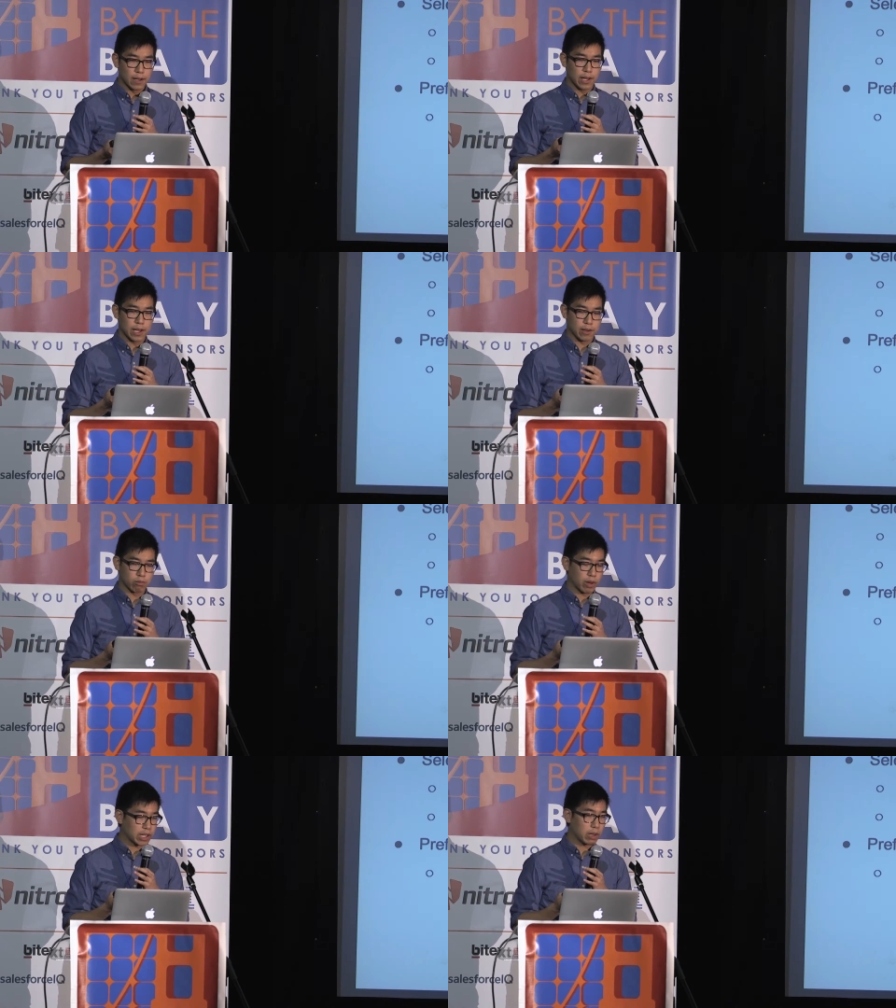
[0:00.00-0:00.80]

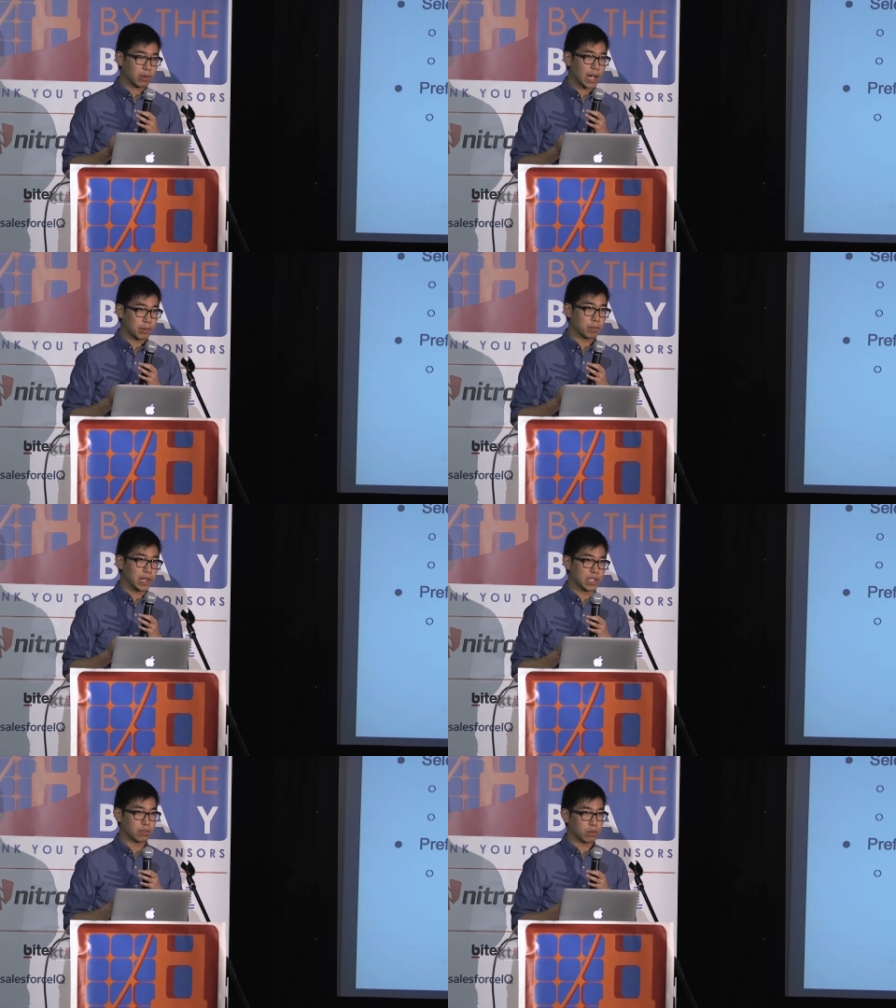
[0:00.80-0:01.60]
And right now, we
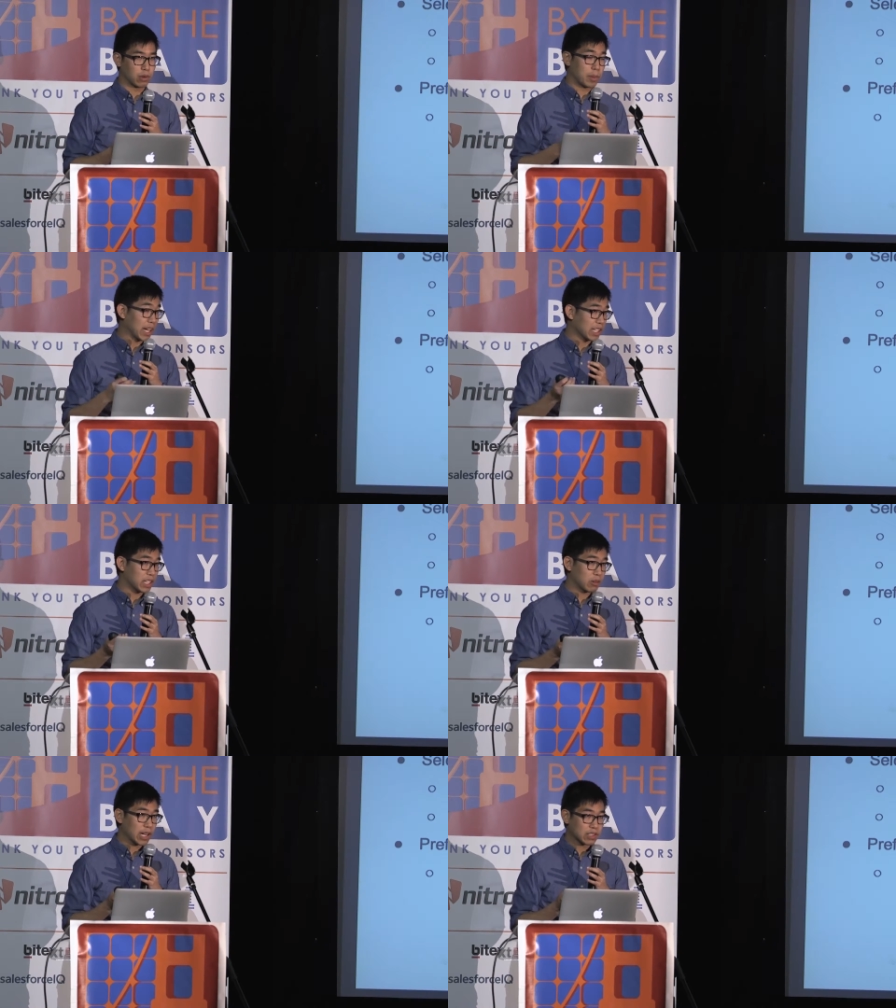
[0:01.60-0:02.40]
optimize for a panning
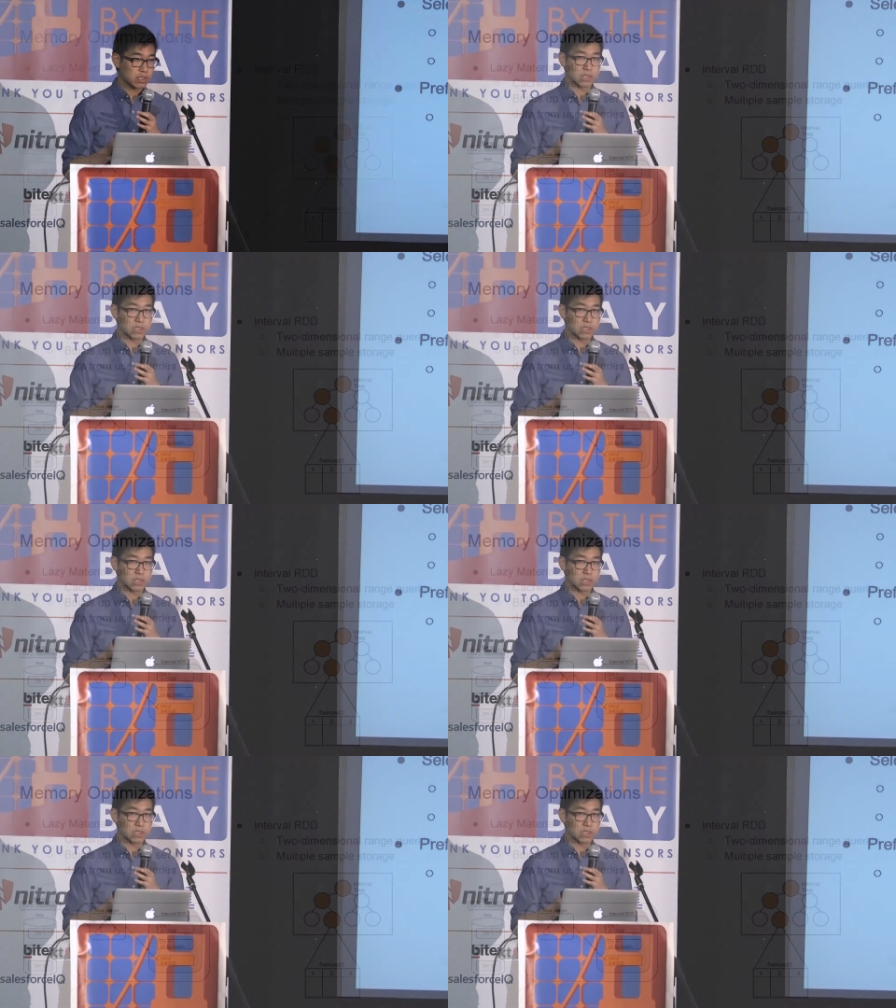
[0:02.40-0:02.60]
interaction,